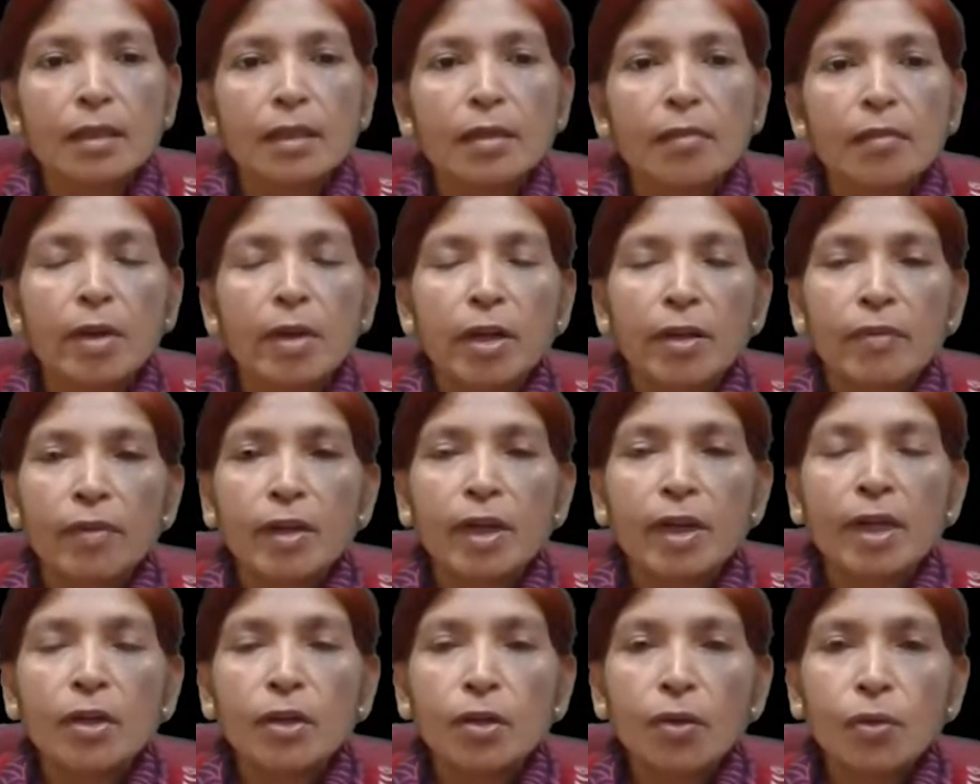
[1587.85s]

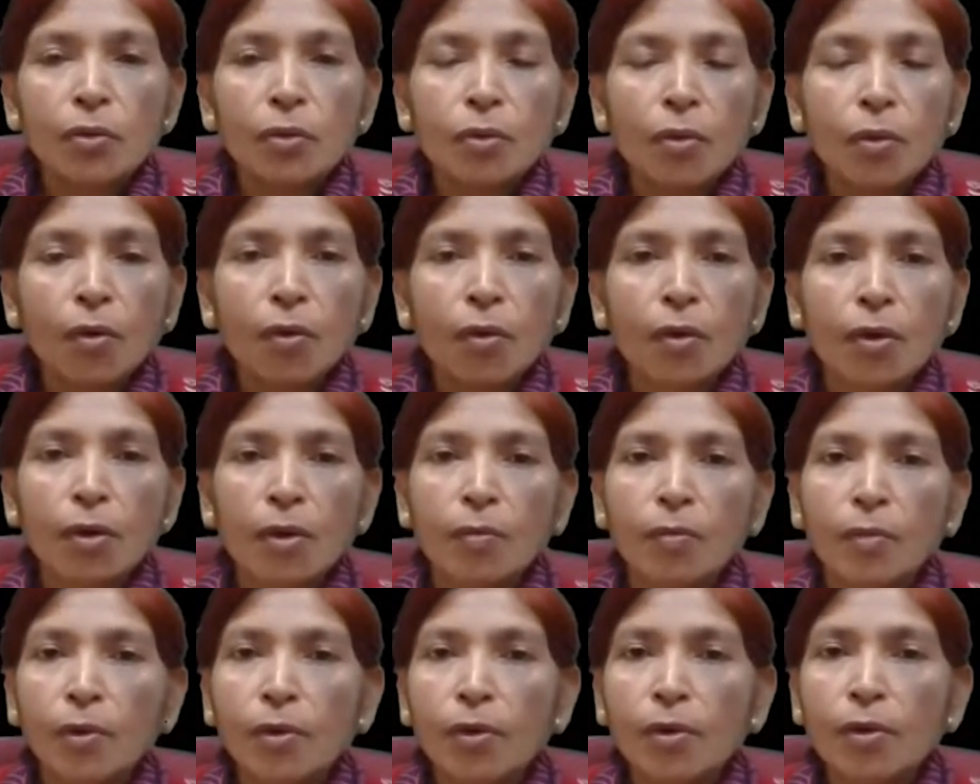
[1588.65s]
between two or
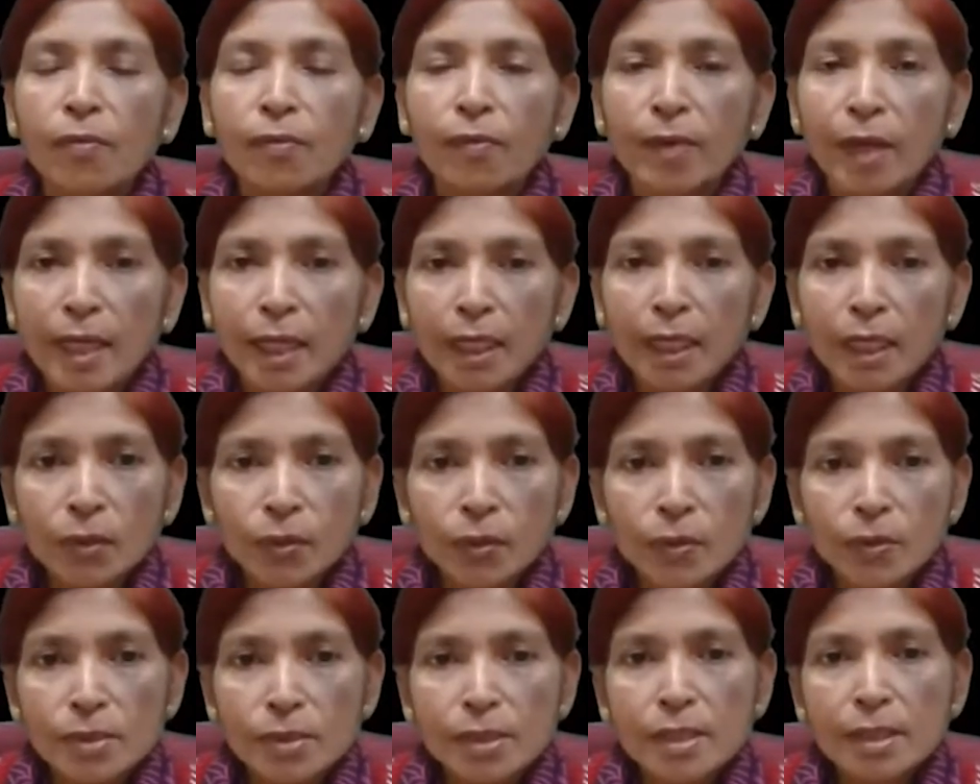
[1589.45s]
more
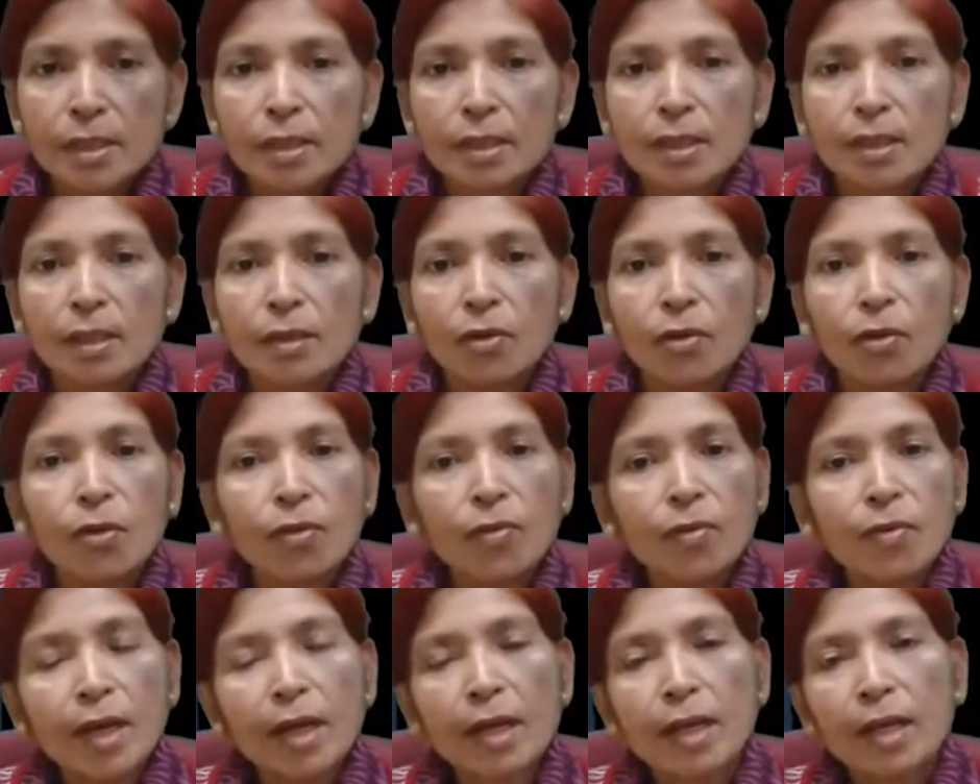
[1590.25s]
values
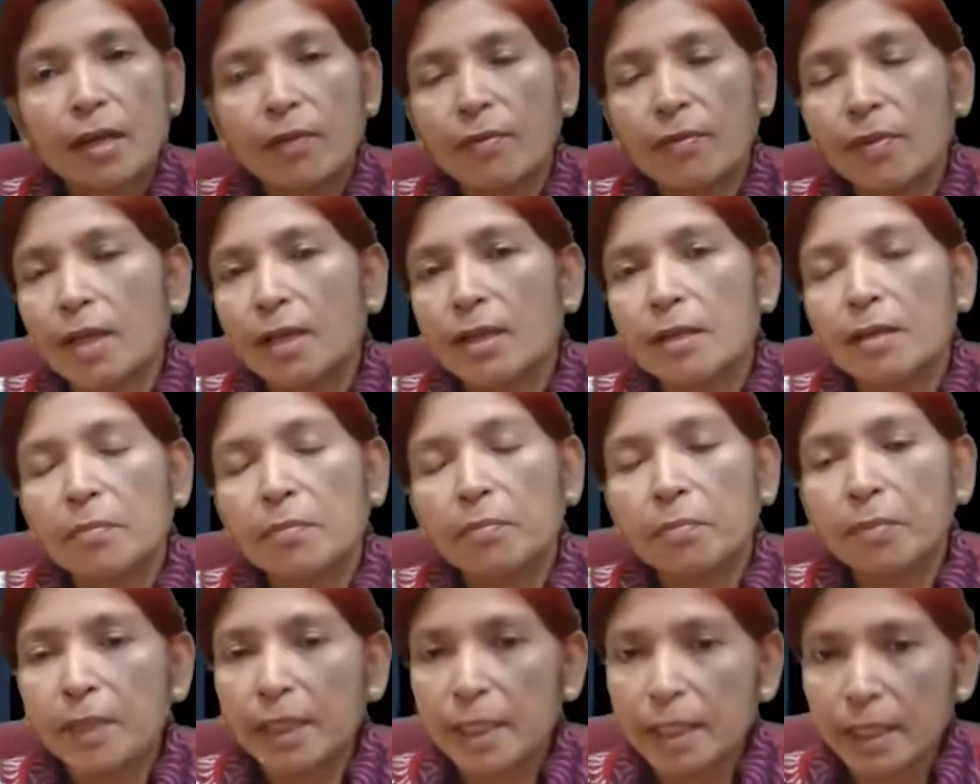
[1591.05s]
over a given
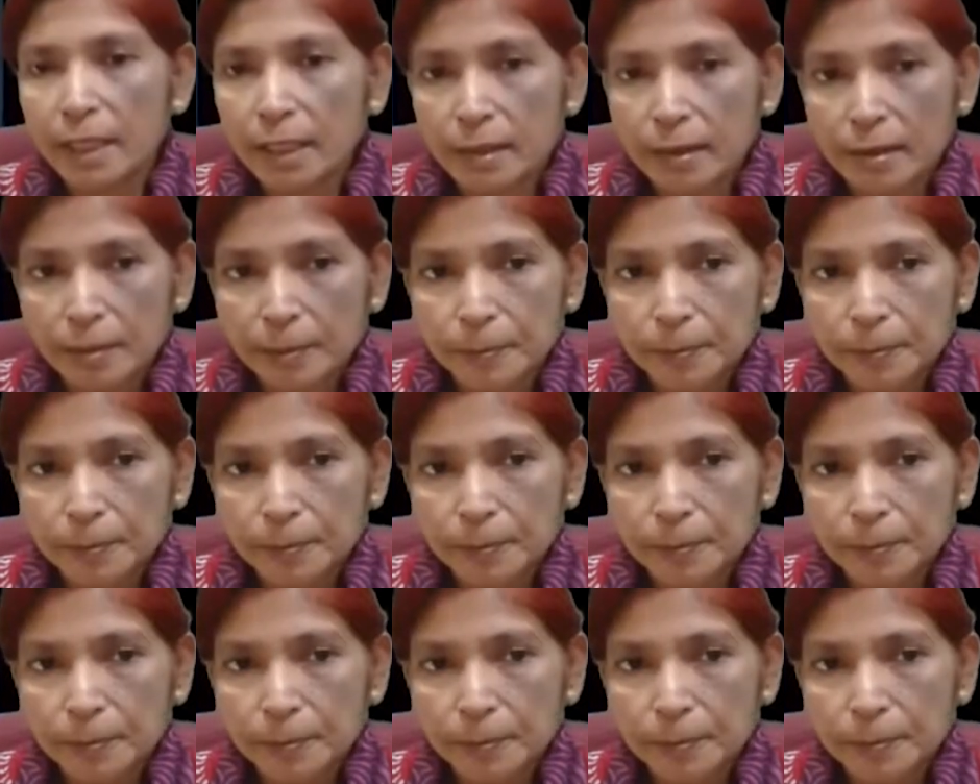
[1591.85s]
period.